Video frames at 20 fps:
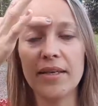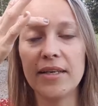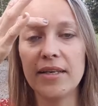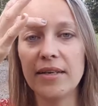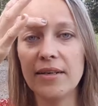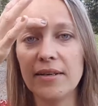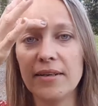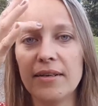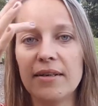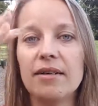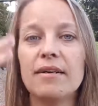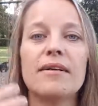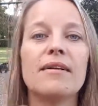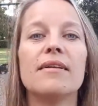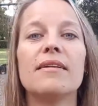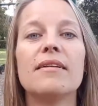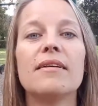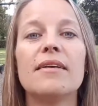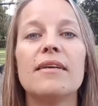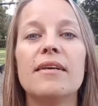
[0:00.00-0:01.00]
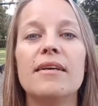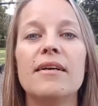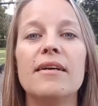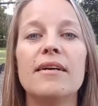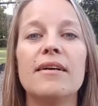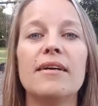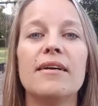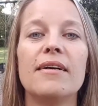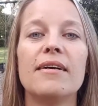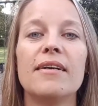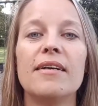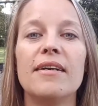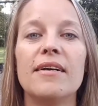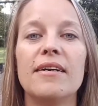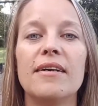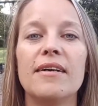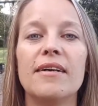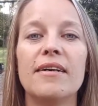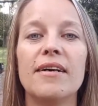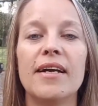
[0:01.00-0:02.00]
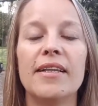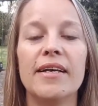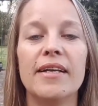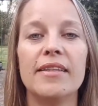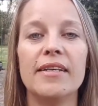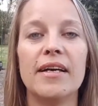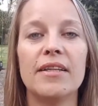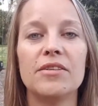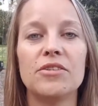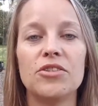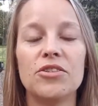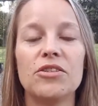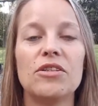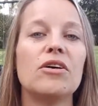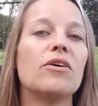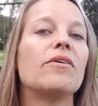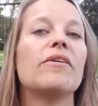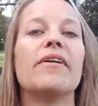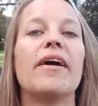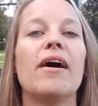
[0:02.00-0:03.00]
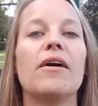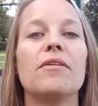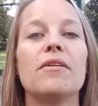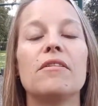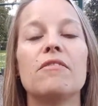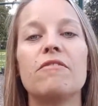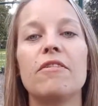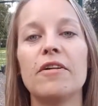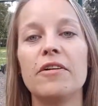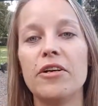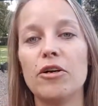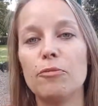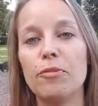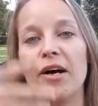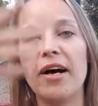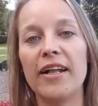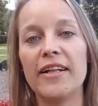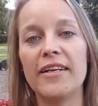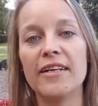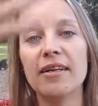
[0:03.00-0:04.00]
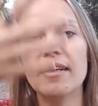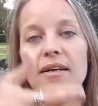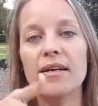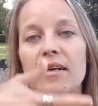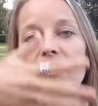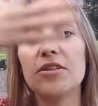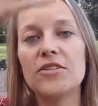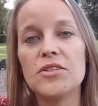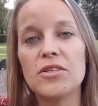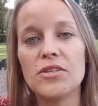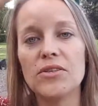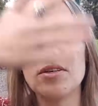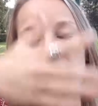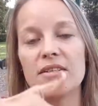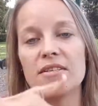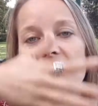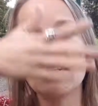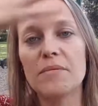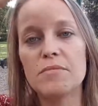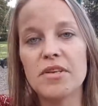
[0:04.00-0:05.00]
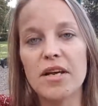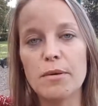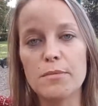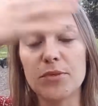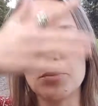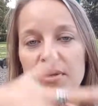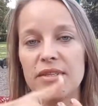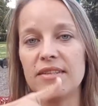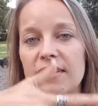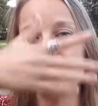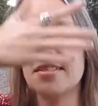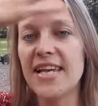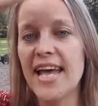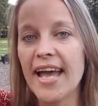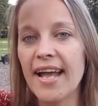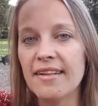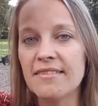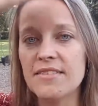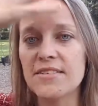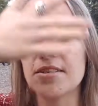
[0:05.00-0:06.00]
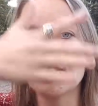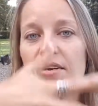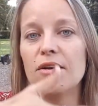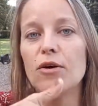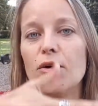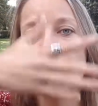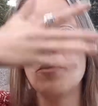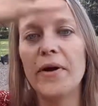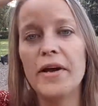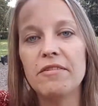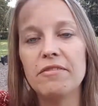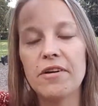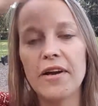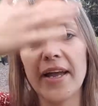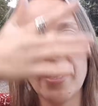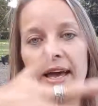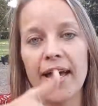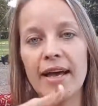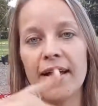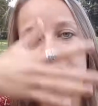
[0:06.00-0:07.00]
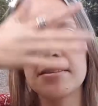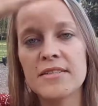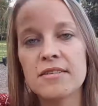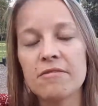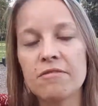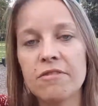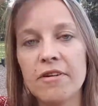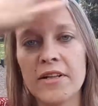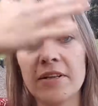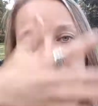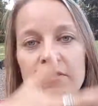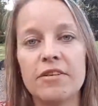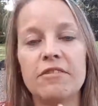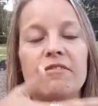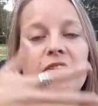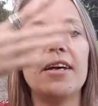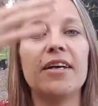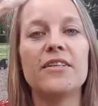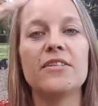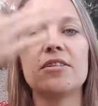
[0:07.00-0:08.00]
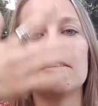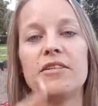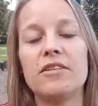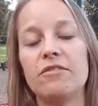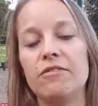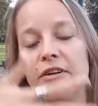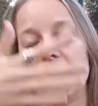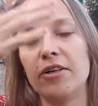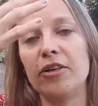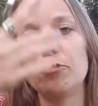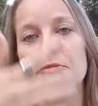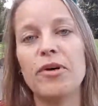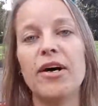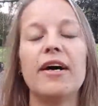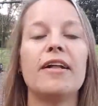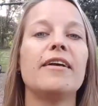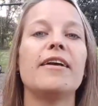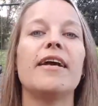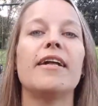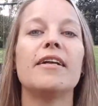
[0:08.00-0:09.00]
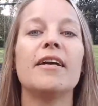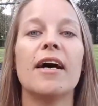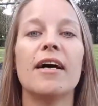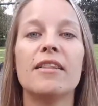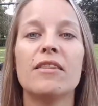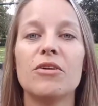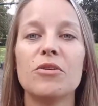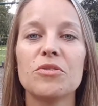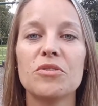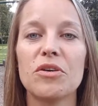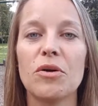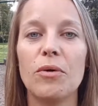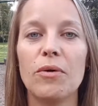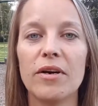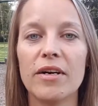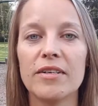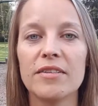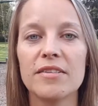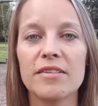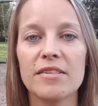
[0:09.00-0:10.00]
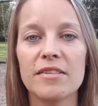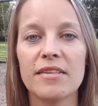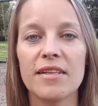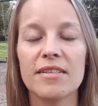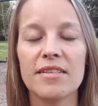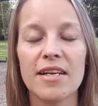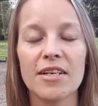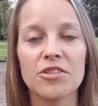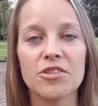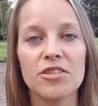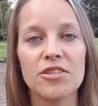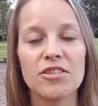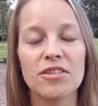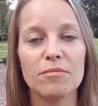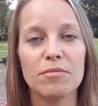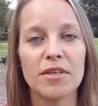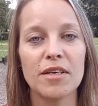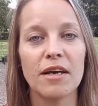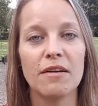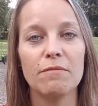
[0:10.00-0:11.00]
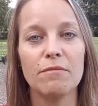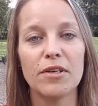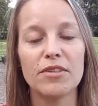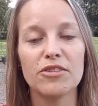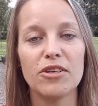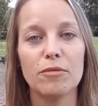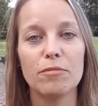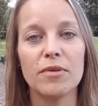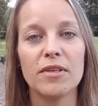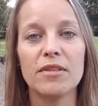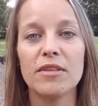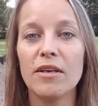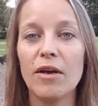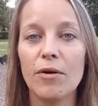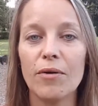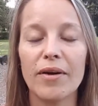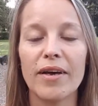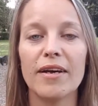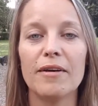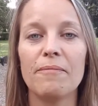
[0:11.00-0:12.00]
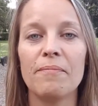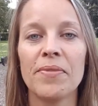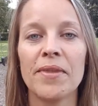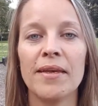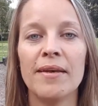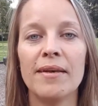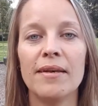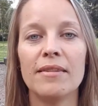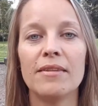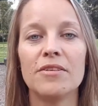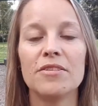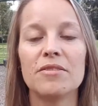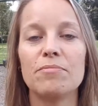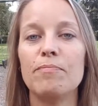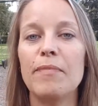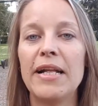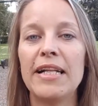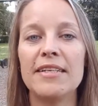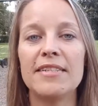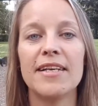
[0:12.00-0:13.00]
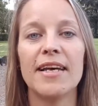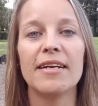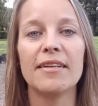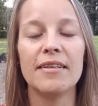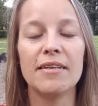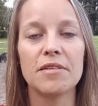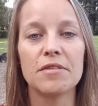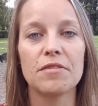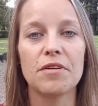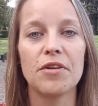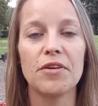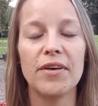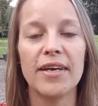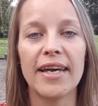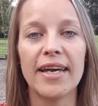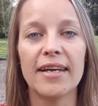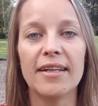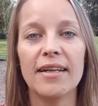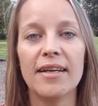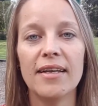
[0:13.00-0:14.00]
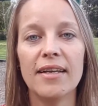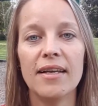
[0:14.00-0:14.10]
here, here, here, and then the other two lower down on the front of your body. So you can sometimes, with intent, wave your hands in front of your face and in front of your body and cut those cords. That's actually something I picked up in yoga. There's many techniques for doing it.